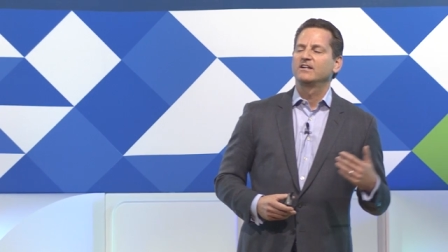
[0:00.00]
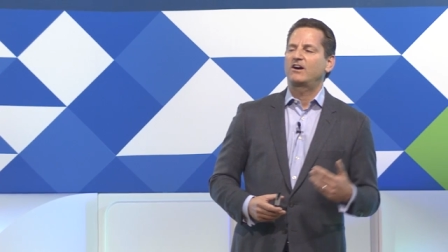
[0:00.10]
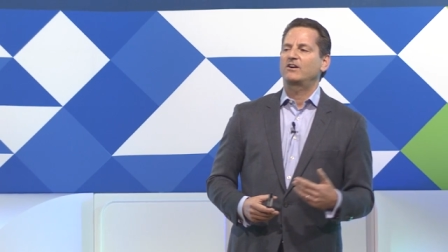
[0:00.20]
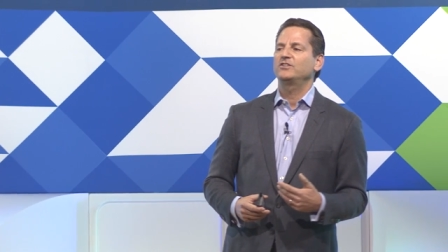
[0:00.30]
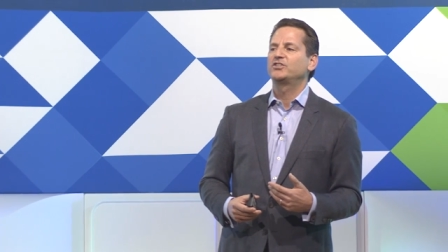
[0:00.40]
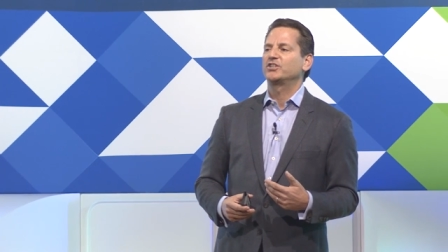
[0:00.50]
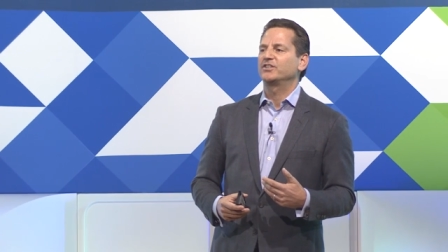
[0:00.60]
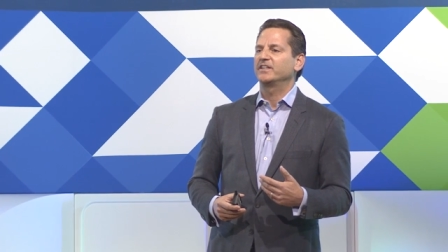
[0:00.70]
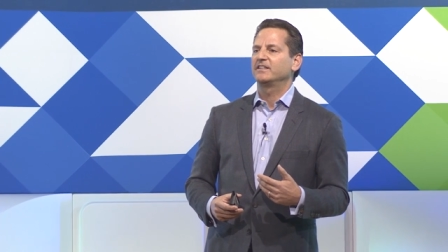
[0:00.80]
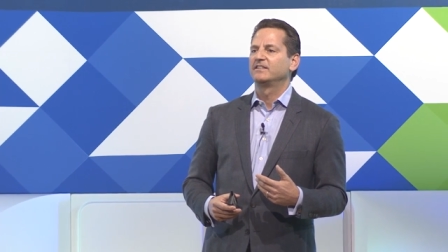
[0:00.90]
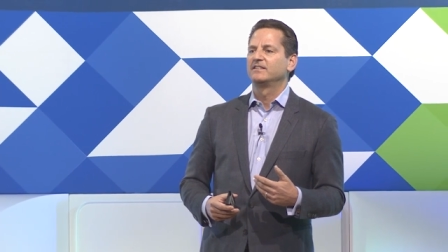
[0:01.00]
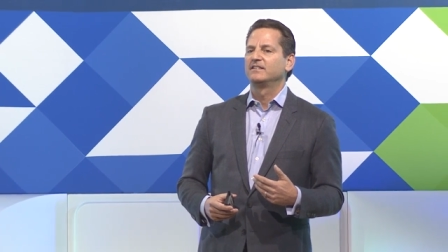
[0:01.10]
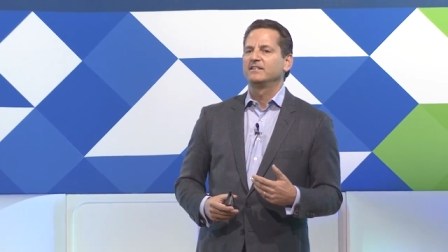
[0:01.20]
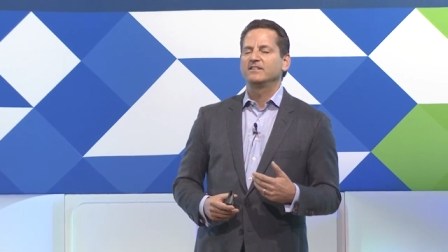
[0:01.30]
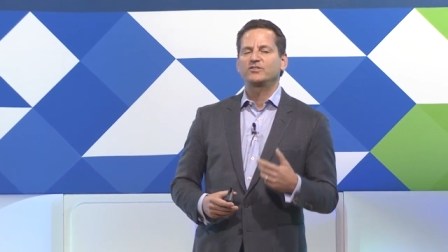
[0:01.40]
our journey.
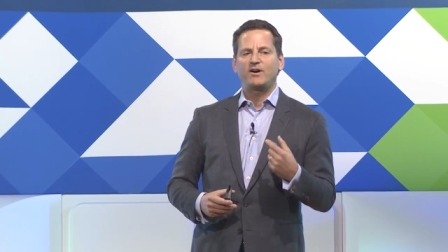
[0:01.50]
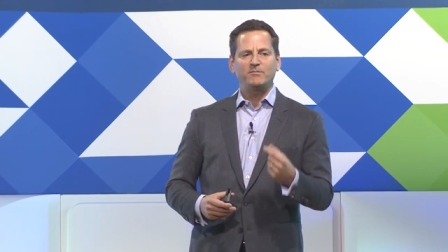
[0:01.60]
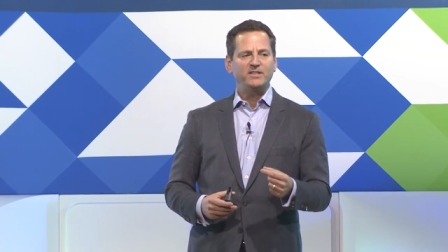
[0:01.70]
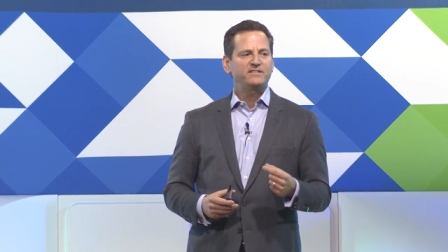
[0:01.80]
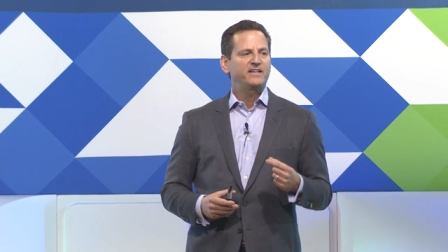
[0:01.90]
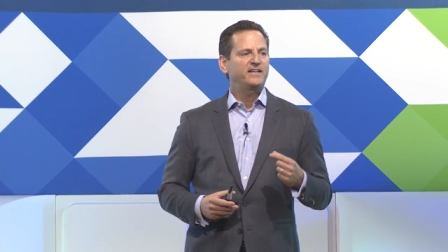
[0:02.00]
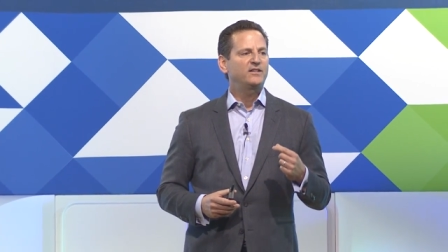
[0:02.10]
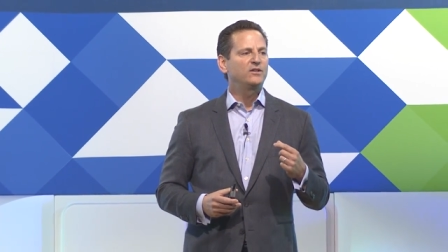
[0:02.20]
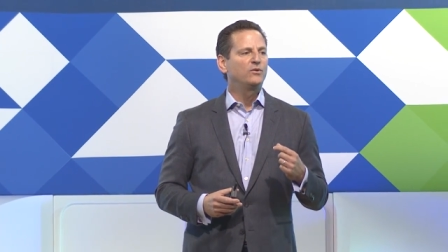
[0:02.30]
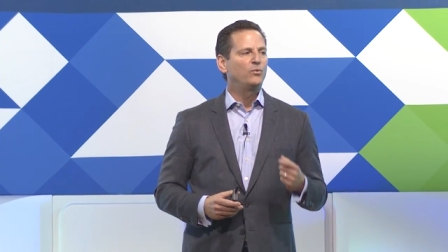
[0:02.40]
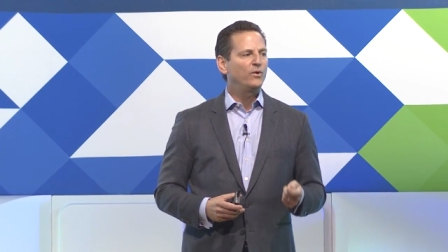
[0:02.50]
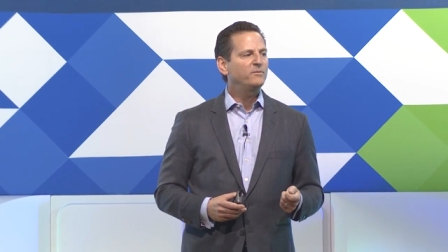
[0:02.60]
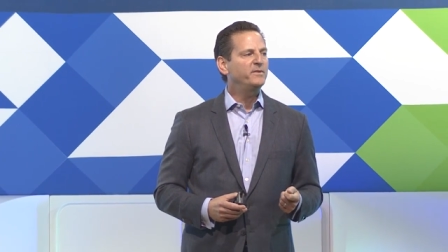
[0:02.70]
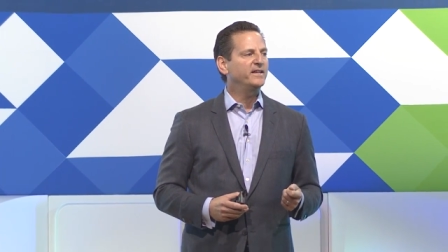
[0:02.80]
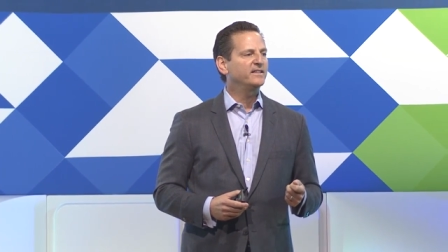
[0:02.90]
And so I'm going to take one
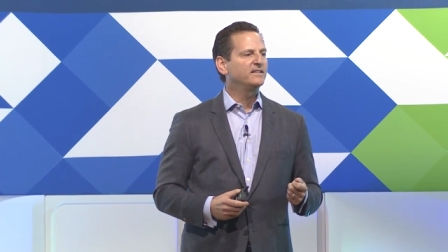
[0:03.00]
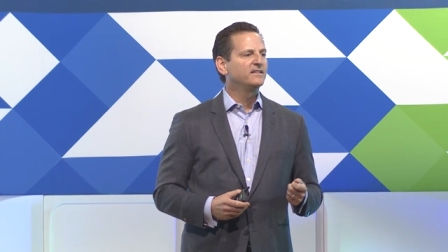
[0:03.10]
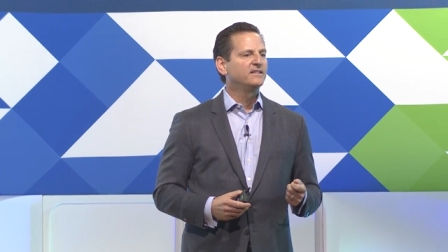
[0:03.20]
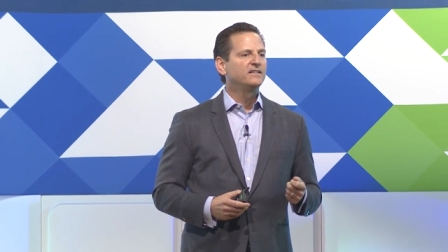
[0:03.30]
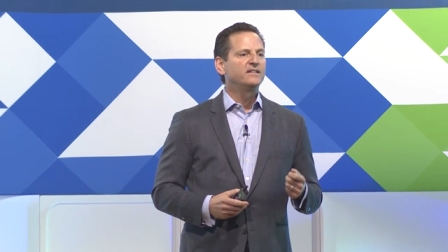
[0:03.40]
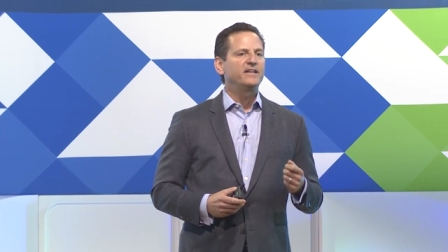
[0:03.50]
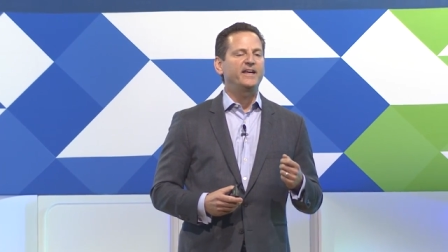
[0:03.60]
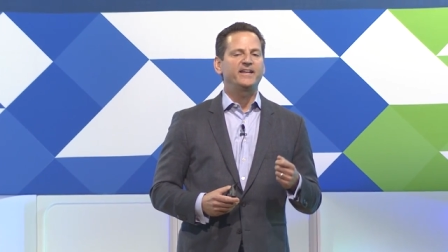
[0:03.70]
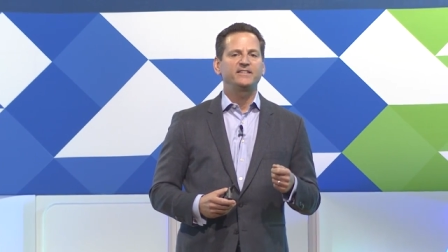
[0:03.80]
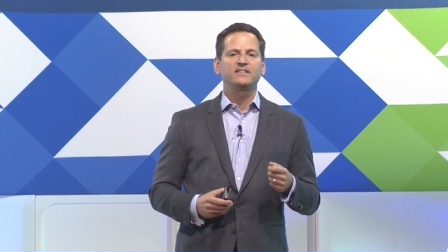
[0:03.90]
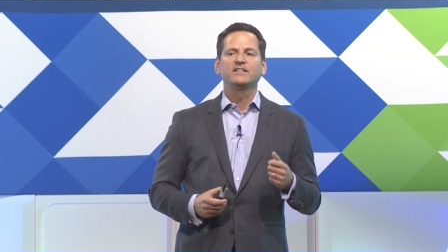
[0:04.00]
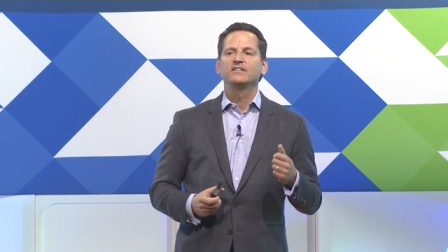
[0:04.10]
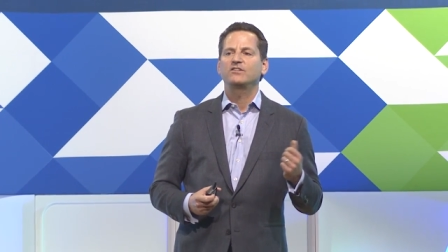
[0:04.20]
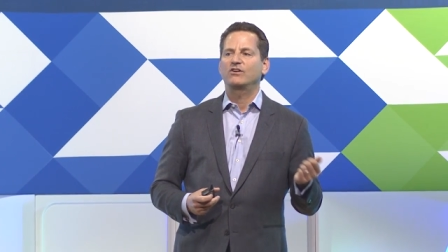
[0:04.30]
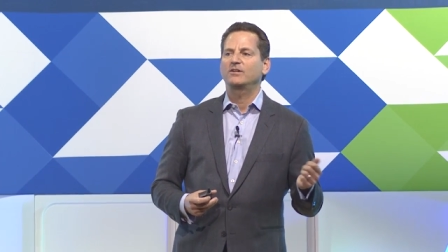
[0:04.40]
minute and
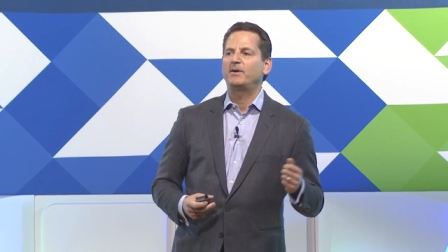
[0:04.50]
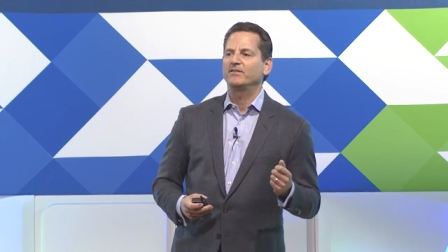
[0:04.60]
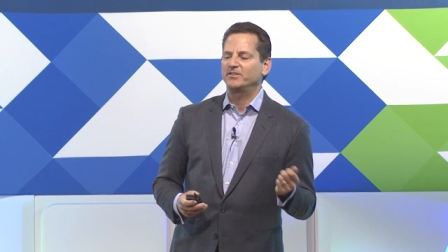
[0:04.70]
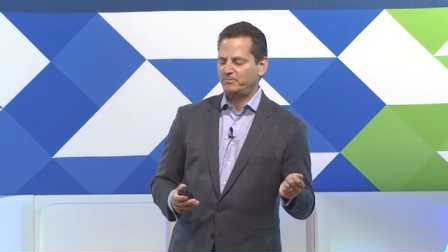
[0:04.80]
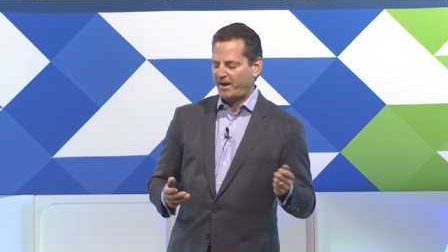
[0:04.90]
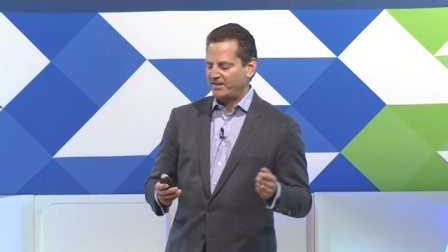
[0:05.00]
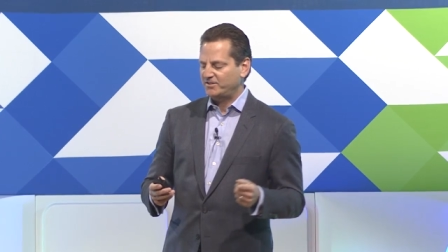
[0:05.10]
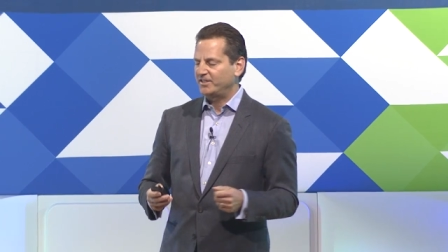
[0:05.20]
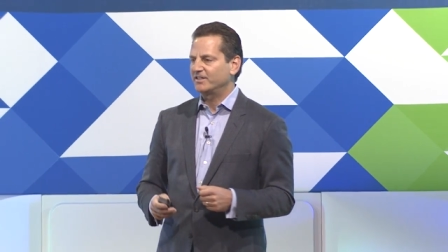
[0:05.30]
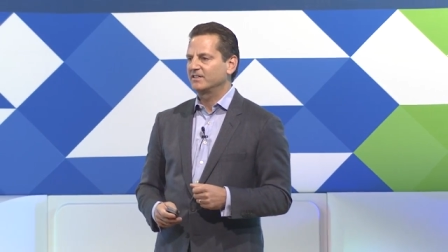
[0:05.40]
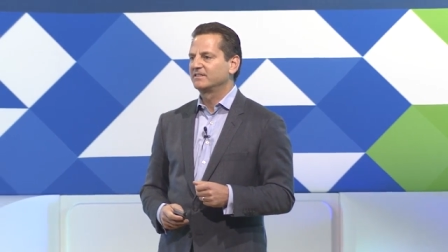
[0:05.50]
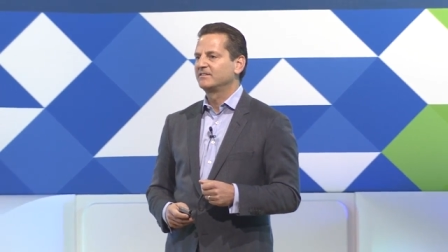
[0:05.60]
talk about this past year.